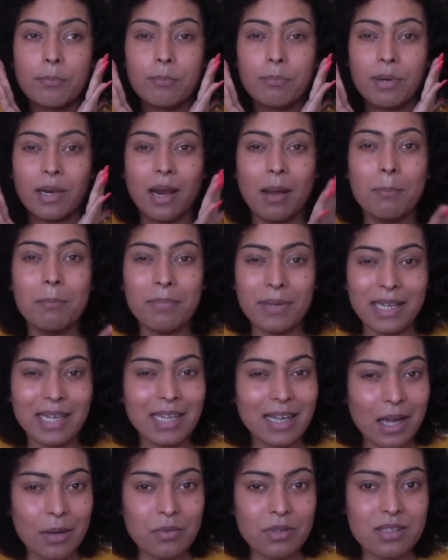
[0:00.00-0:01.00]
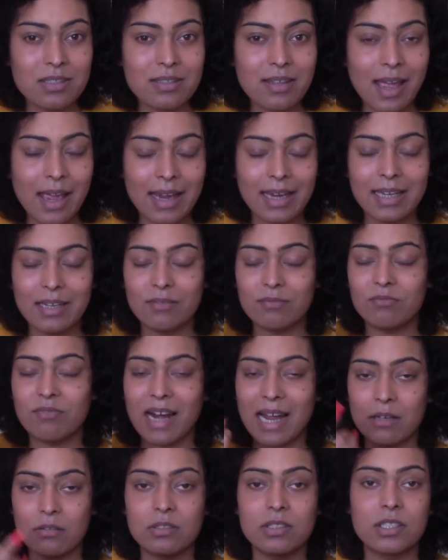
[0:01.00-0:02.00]
plumpy, I would say, and
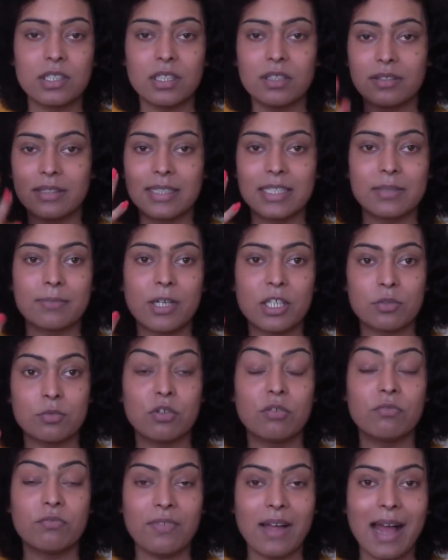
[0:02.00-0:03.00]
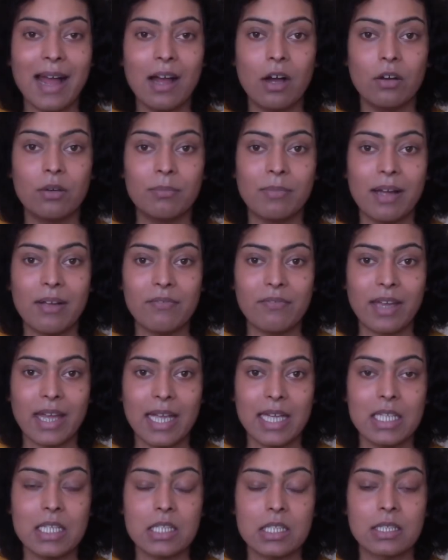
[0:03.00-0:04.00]
rounder, and there's much more fat on my
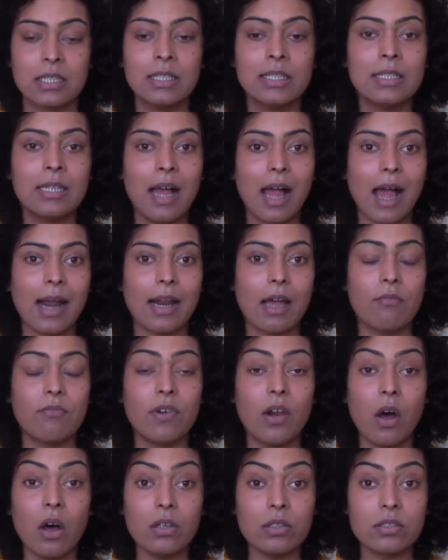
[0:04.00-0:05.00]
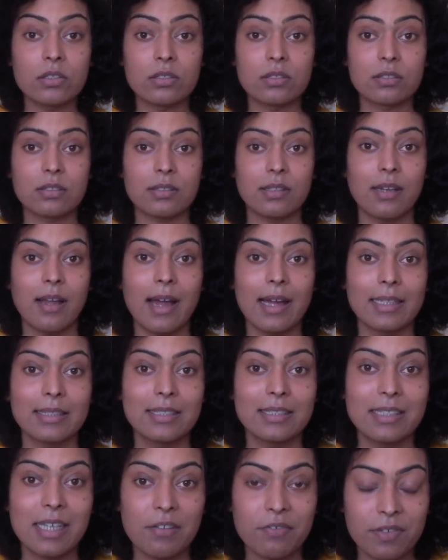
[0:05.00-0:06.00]
face. And I've lost like the
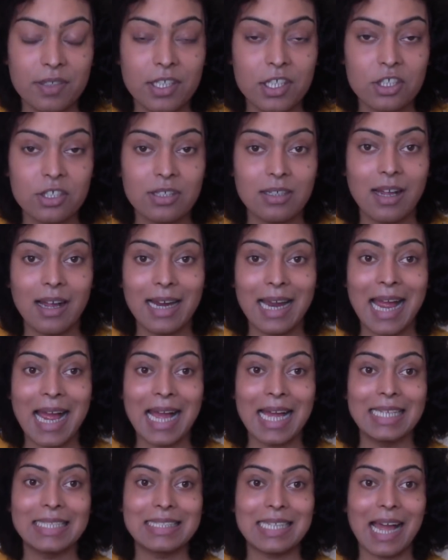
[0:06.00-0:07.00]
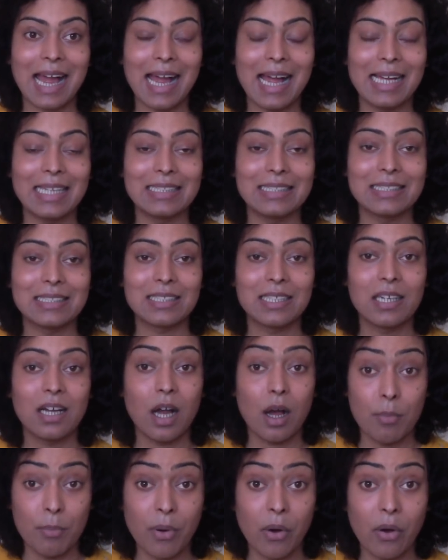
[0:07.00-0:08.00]
definition I had as
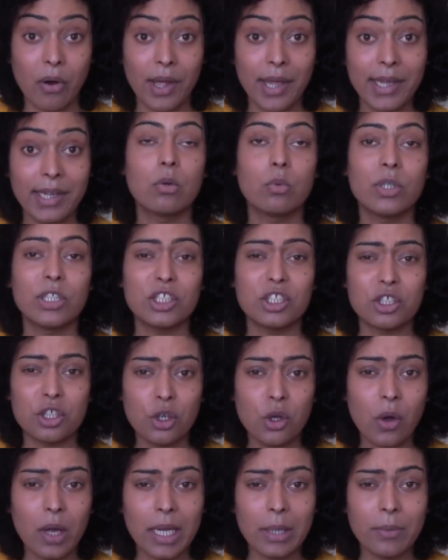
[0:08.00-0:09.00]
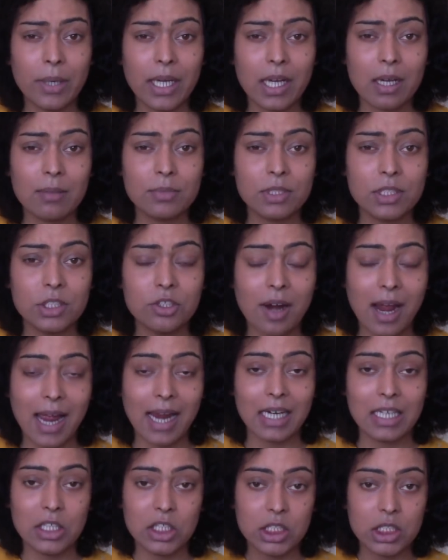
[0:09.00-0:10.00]
a boy, which is annoying when it comes to
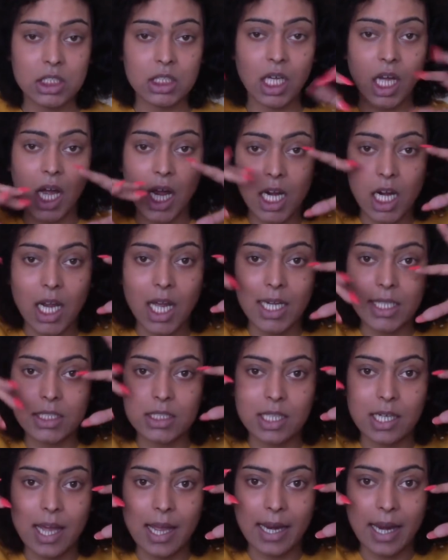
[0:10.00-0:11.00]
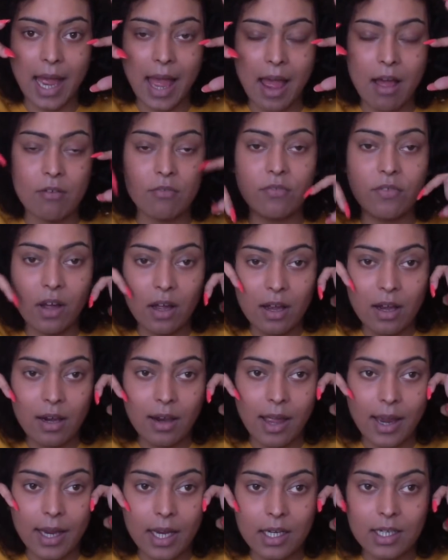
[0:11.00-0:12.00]
drag, because I like to like have,
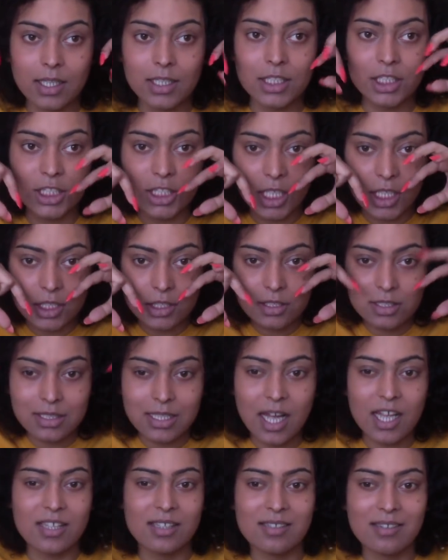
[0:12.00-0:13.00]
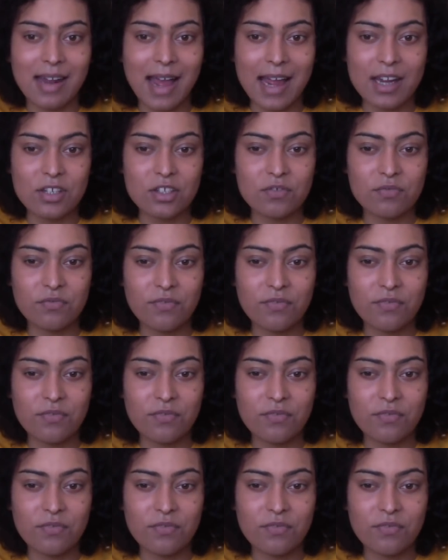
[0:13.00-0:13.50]
like, you know, a snatched